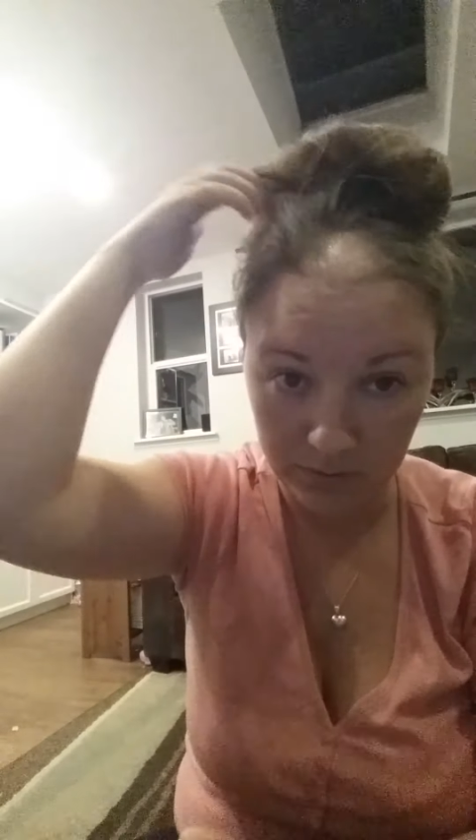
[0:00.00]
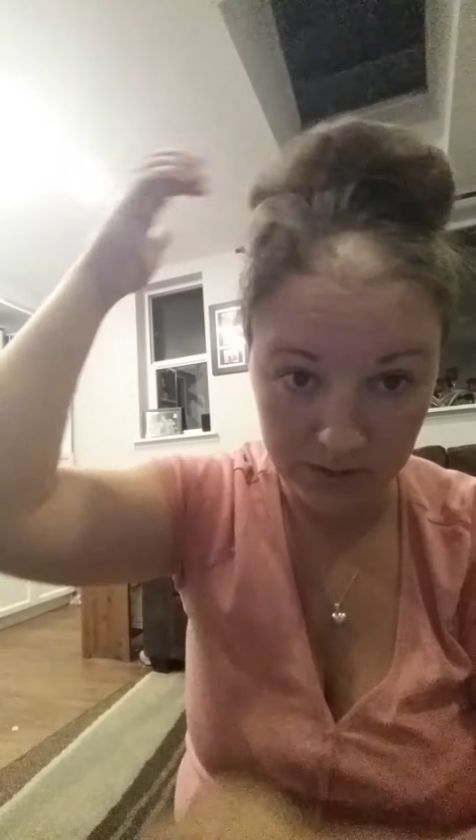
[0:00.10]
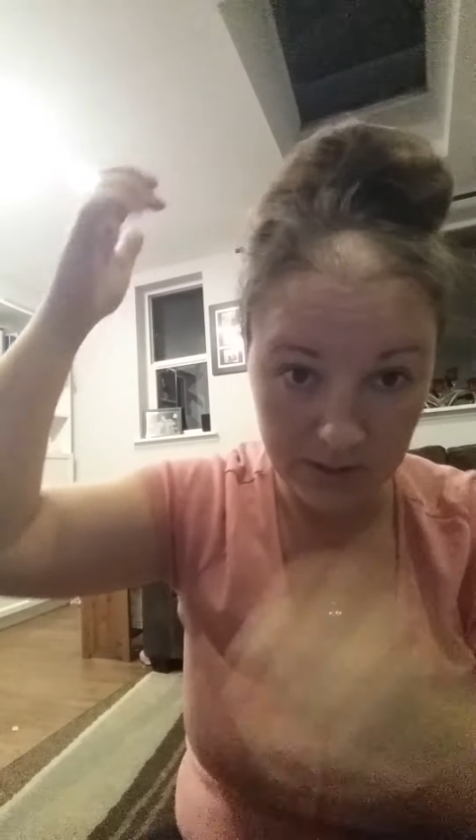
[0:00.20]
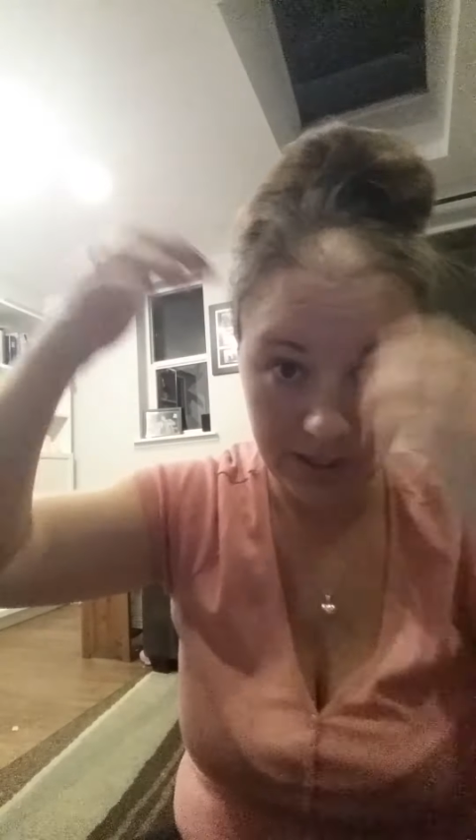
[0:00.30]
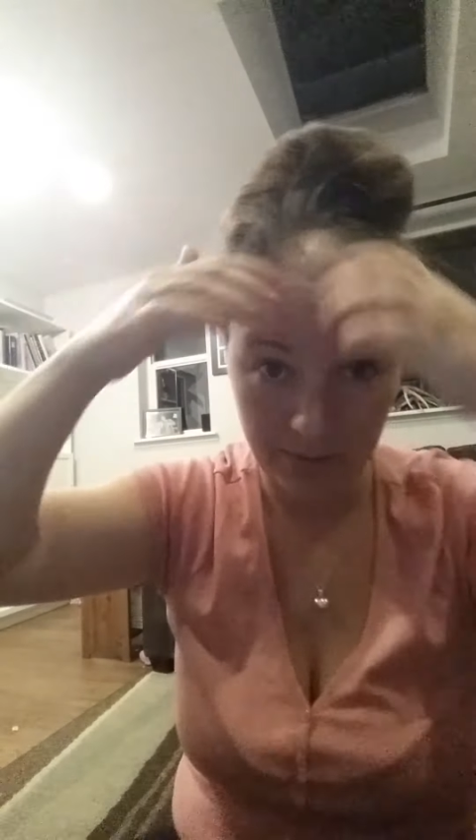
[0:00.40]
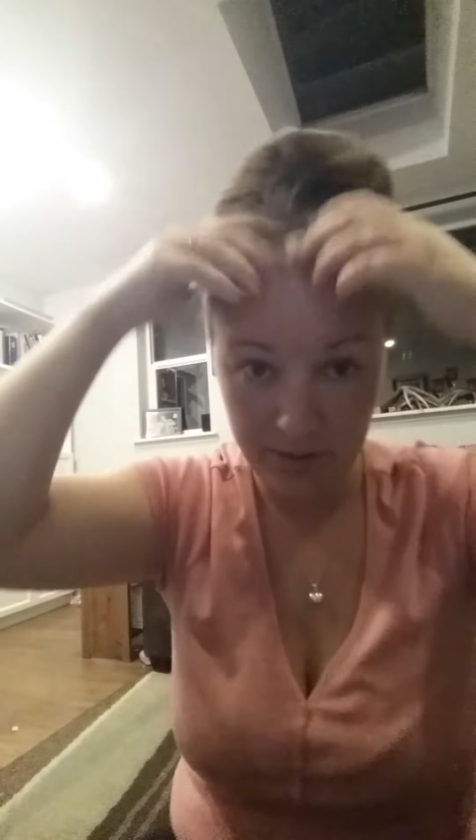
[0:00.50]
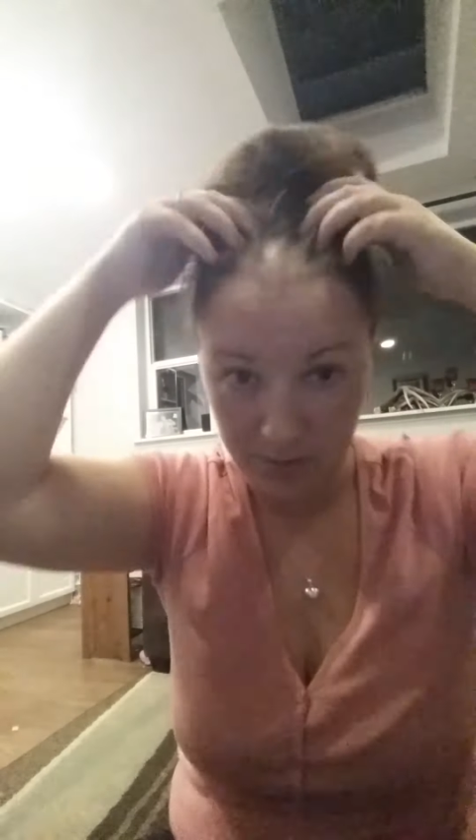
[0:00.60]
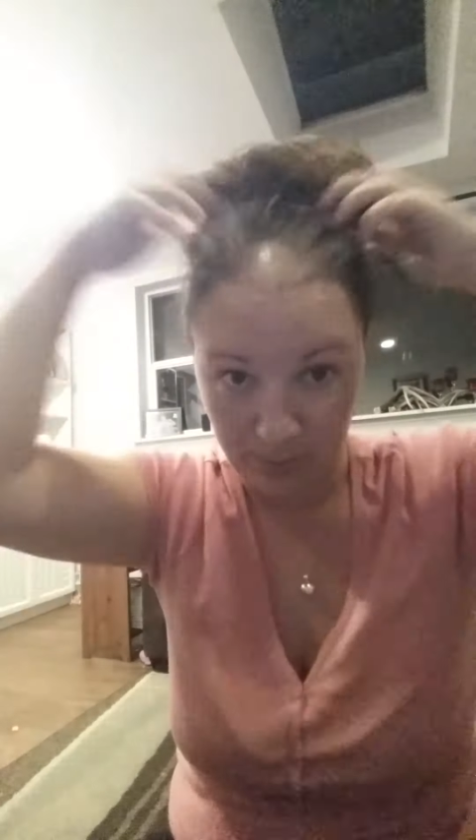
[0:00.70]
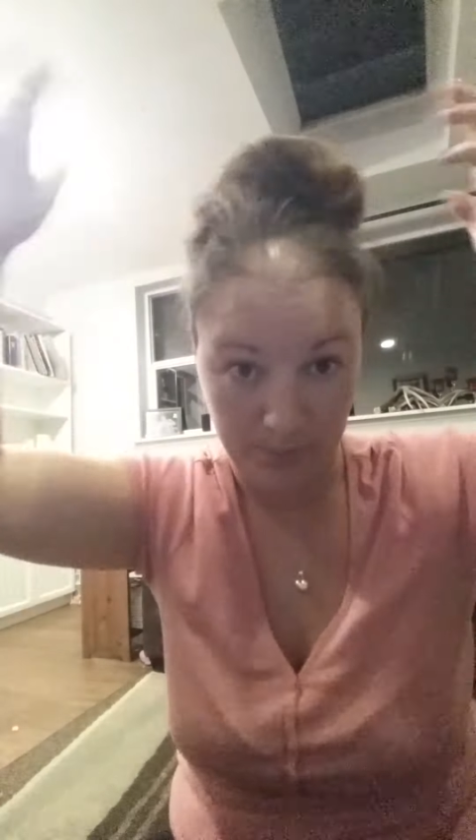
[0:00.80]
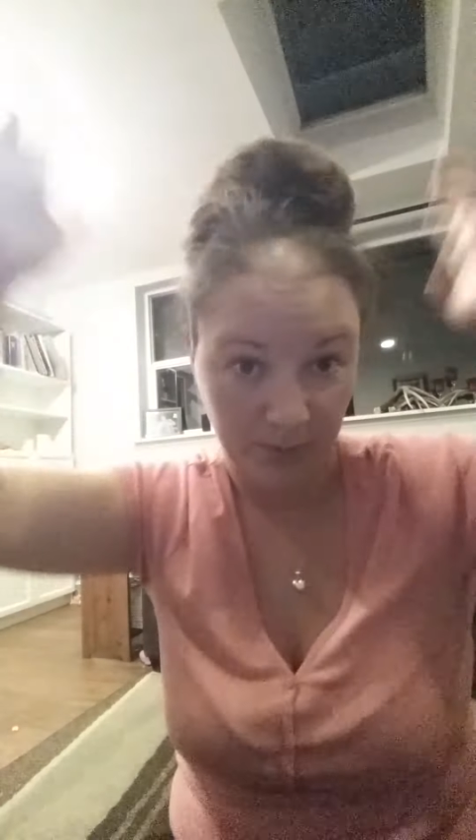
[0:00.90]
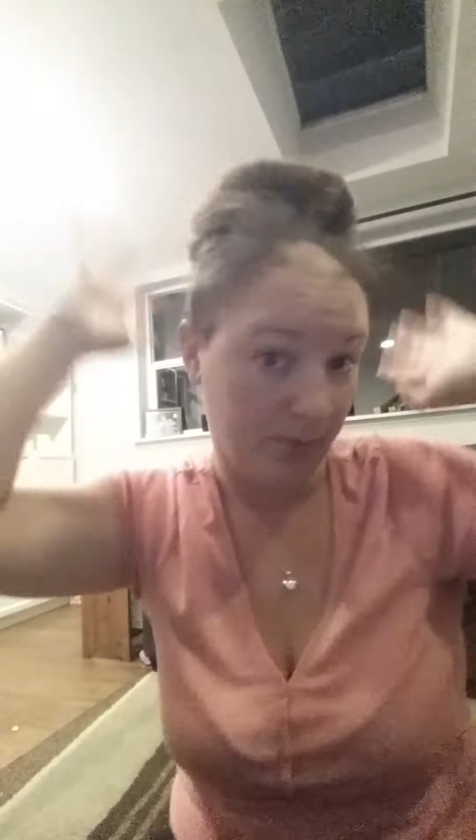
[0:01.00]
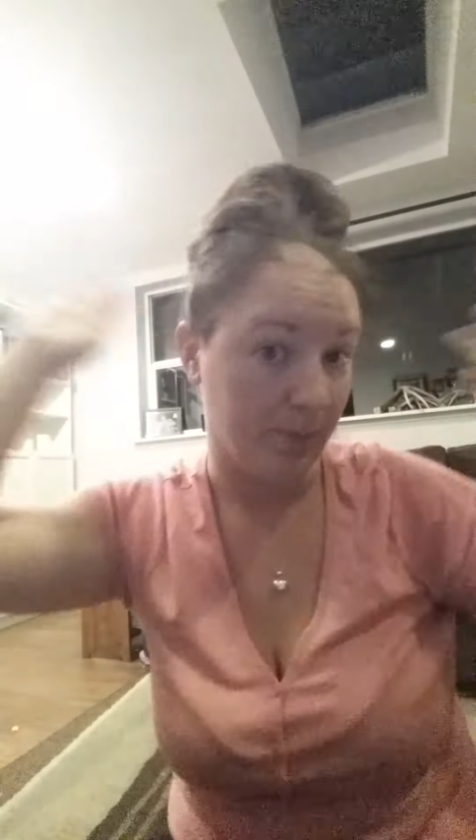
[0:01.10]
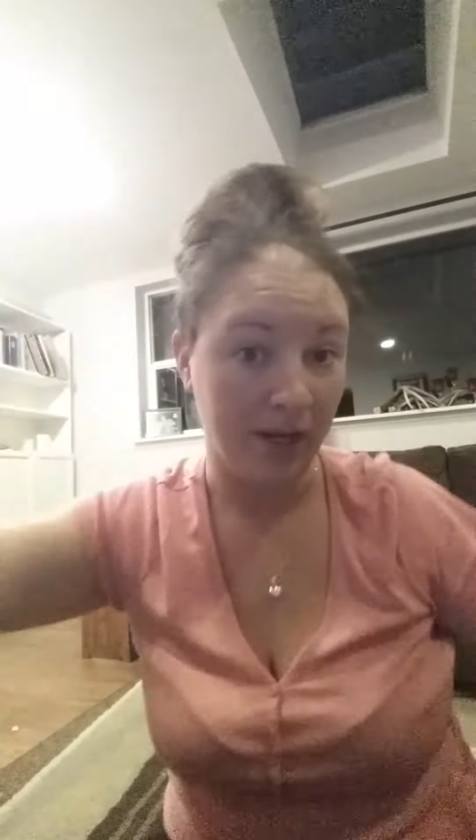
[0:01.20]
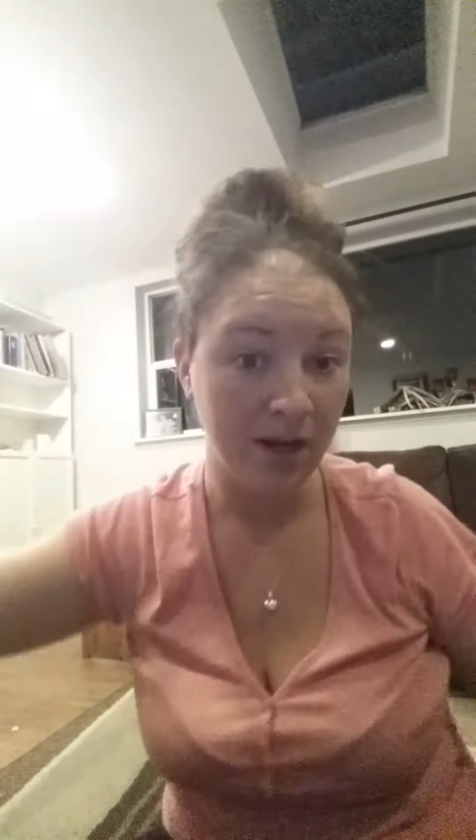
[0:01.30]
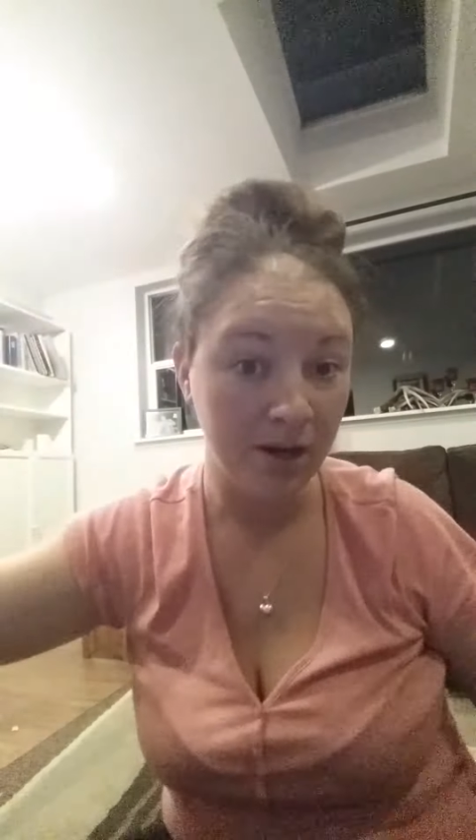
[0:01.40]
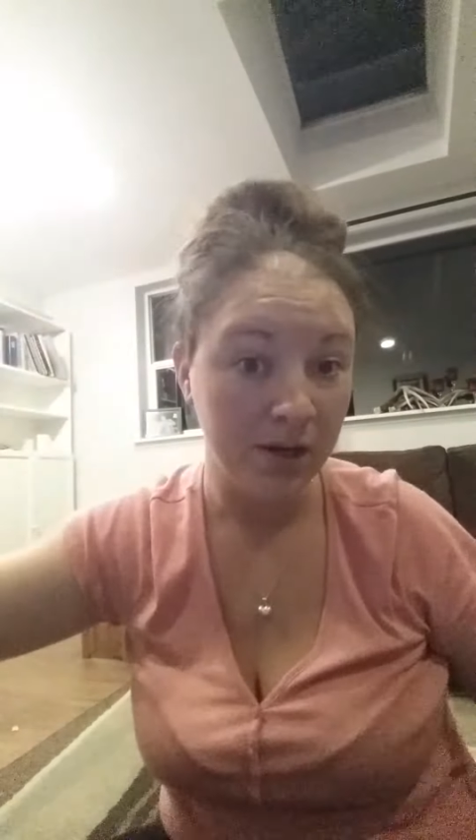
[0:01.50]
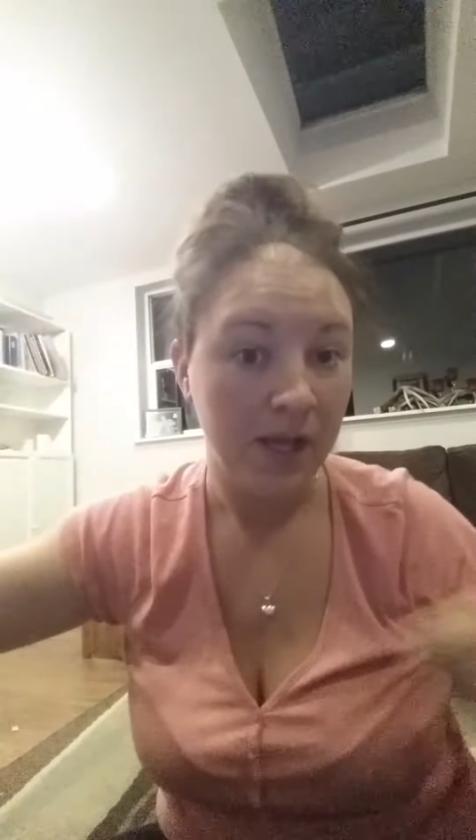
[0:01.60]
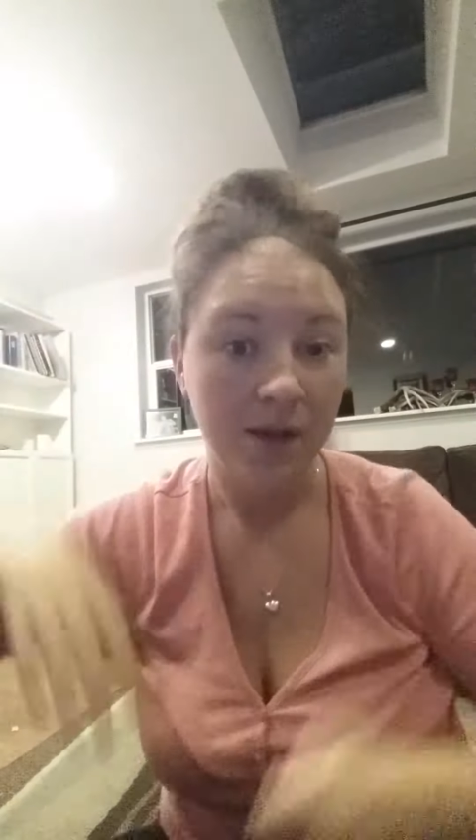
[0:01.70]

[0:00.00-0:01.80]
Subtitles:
this is how I normally wear my hair